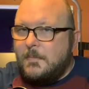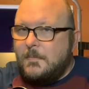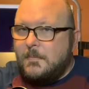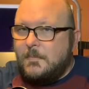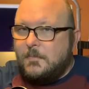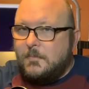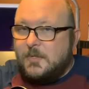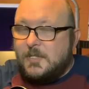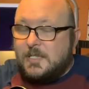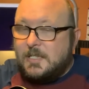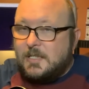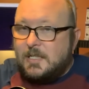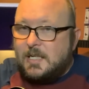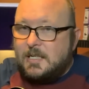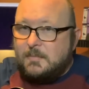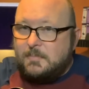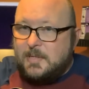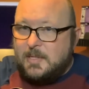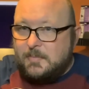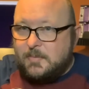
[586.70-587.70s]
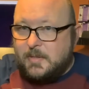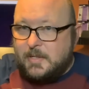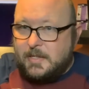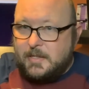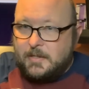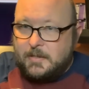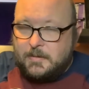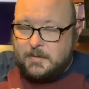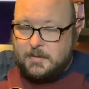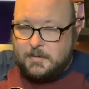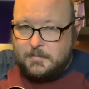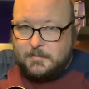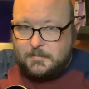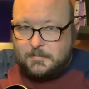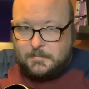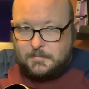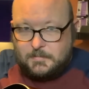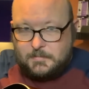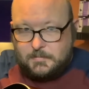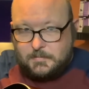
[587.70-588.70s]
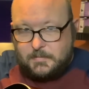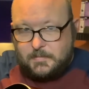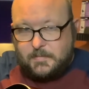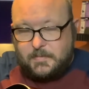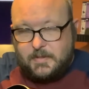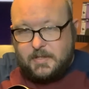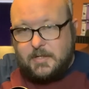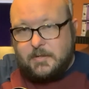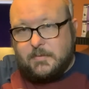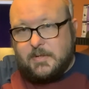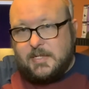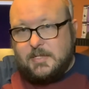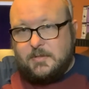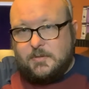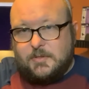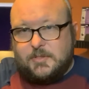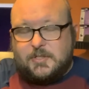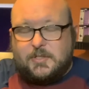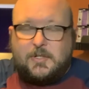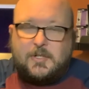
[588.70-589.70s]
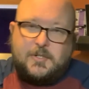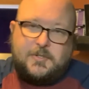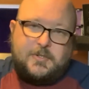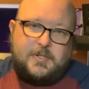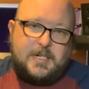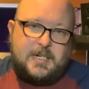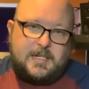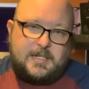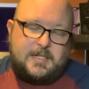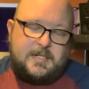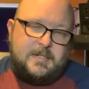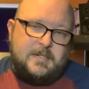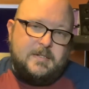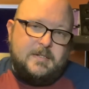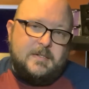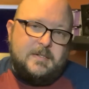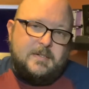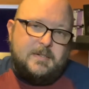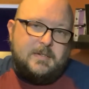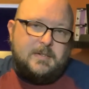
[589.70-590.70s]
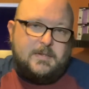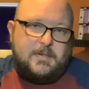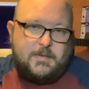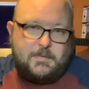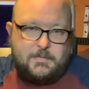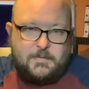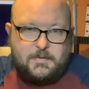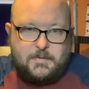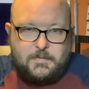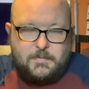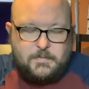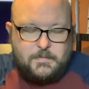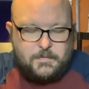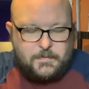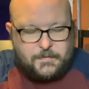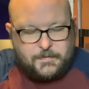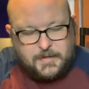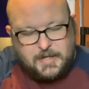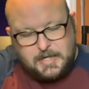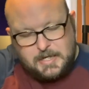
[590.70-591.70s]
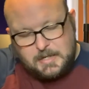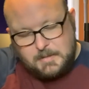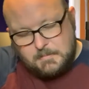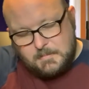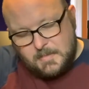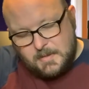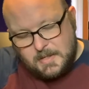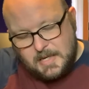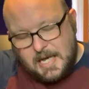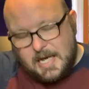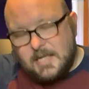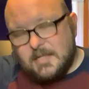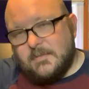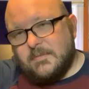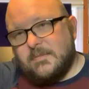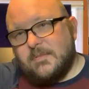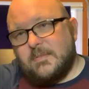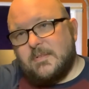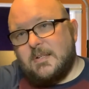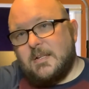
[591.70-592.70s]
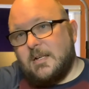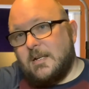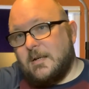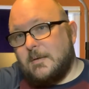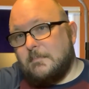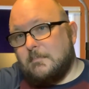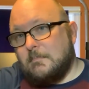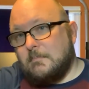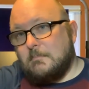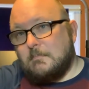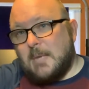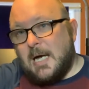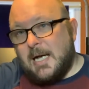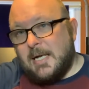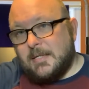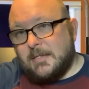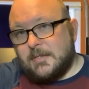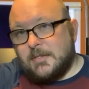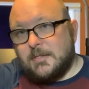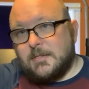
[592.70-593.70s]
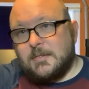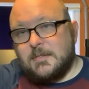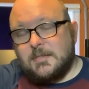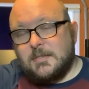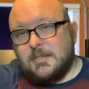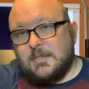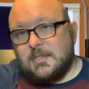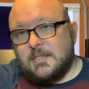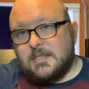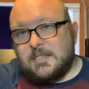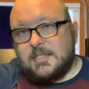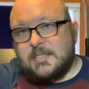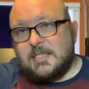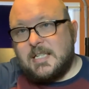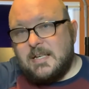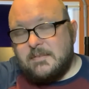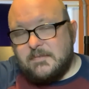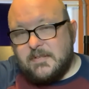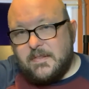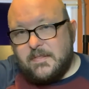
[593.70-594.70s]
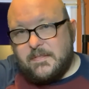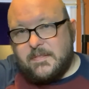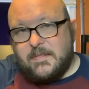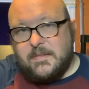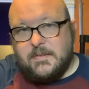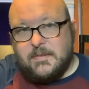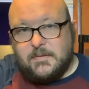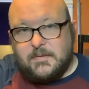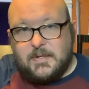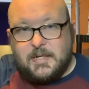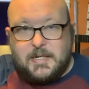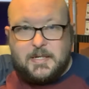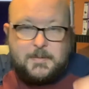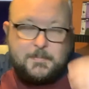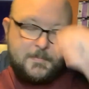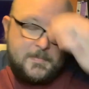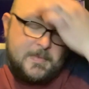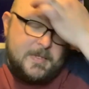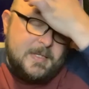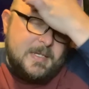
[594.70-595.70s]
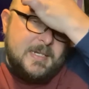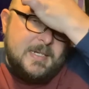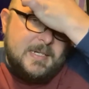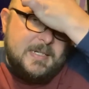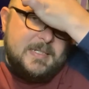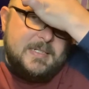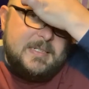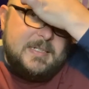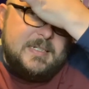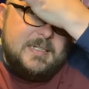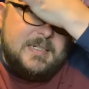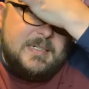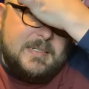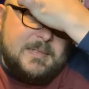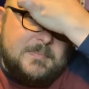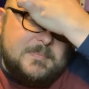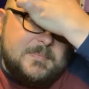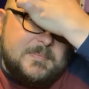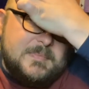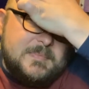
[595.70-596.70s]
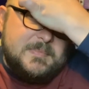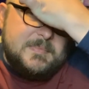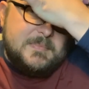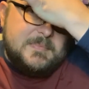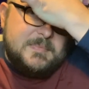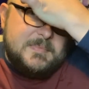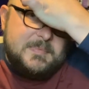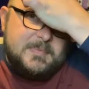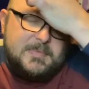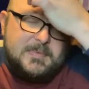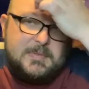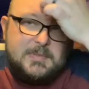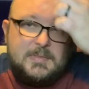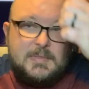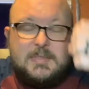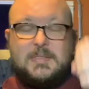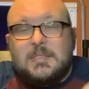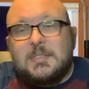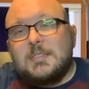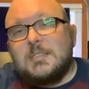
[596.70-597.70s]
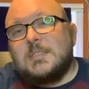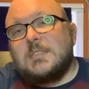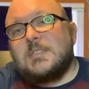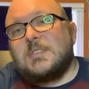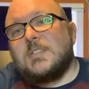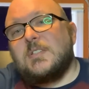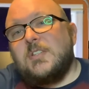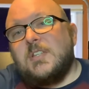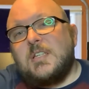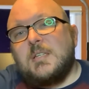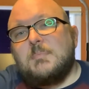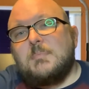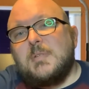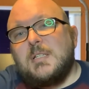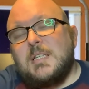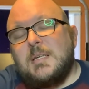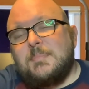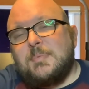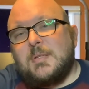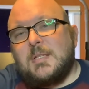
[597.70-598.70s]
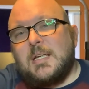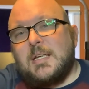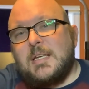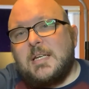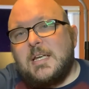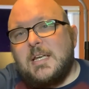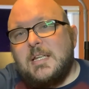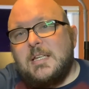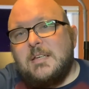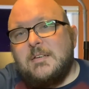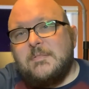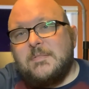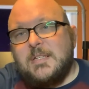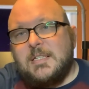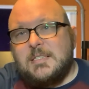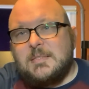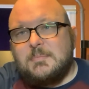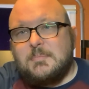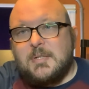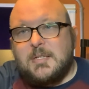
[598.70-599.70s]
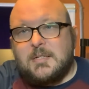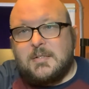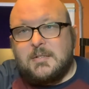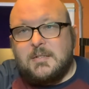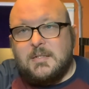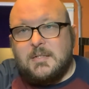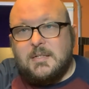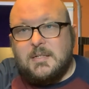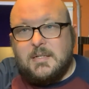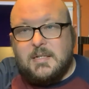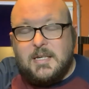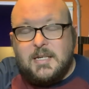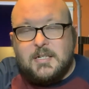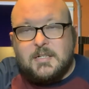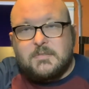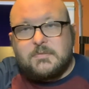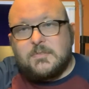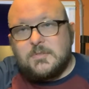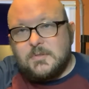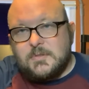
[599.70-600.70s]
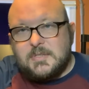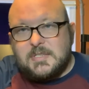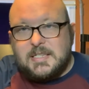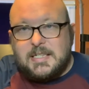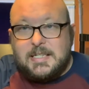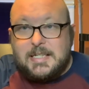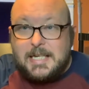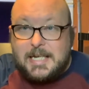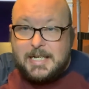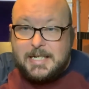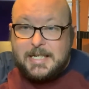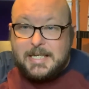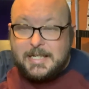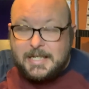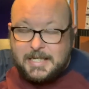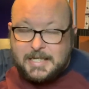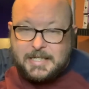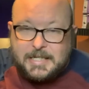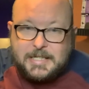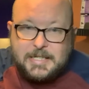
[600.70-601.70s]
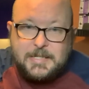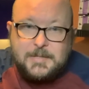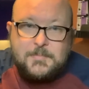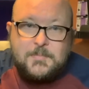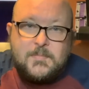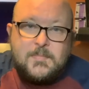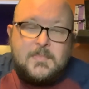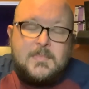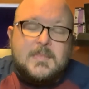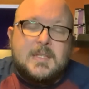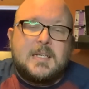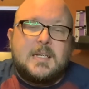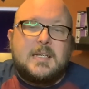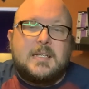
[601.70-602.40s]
which a lot of people hear the original Star Trek theme out of a minor seventh. Okay, so you can manipulate any of these intervals in any key. It